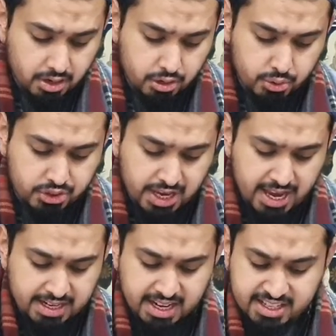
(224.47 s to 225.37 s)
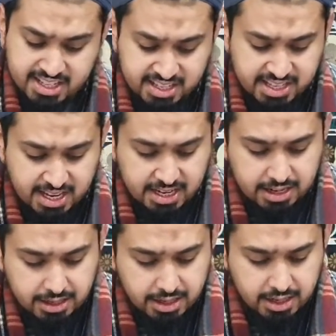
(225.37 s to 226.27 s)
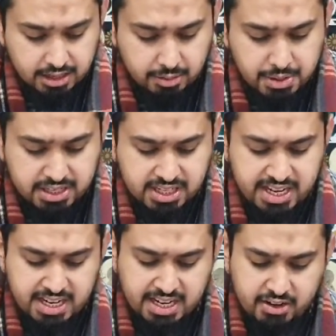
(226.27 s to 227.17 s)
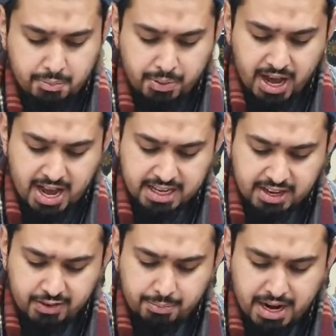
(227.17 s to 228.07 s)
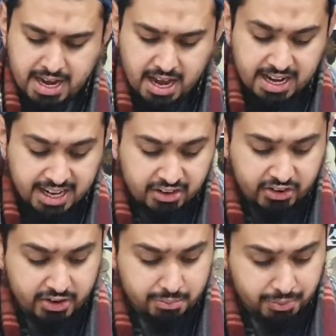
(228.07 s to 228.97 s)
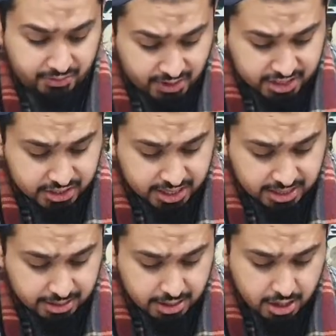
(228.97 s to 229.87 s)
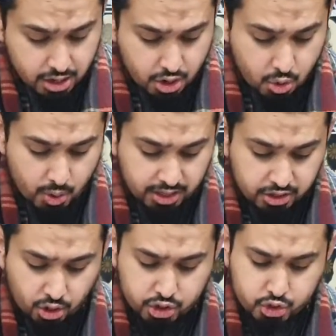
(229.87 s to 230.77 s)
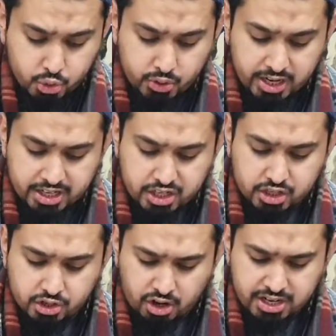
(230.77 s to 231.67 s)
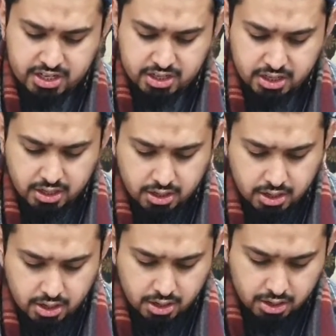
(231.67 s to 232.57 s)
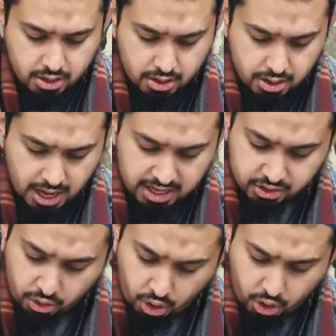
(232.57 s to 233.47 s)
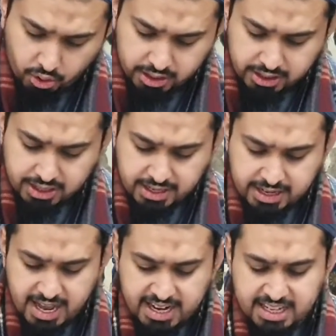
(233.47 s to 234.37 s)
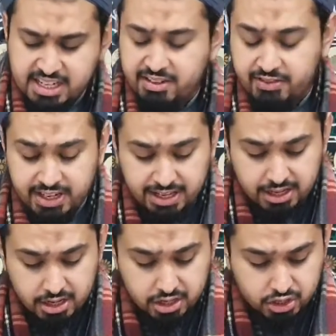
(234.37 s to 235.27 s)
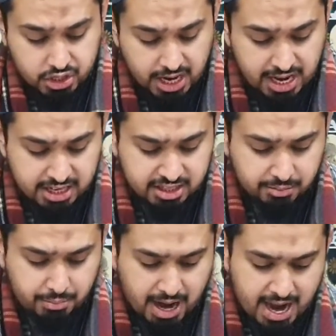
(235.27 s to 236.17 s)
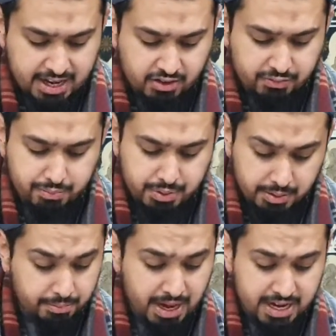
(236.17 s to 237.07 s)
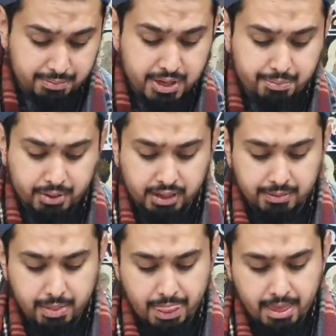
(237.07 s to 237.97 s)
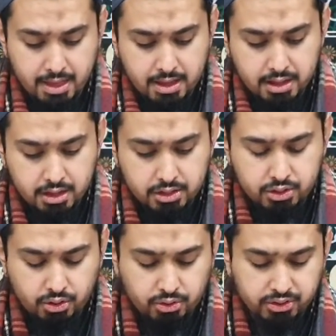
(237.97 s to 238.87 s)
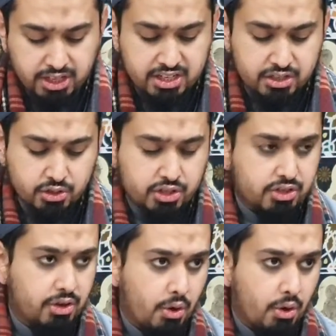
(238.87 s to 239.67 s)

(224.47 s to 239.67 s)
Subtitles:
you say it's a sin. The misleading reply given by an ignorant professor who had no true religious knowledge at all negatively changed the mind of many people. So this is just